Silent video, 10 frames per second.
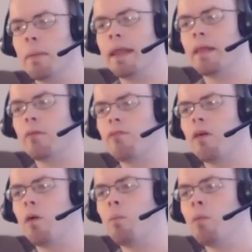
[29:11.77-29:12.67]
beginning of the
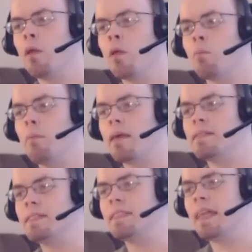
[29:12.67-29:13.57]
film
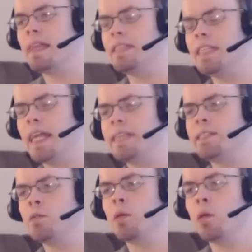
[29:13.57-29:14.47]
because he's in the chase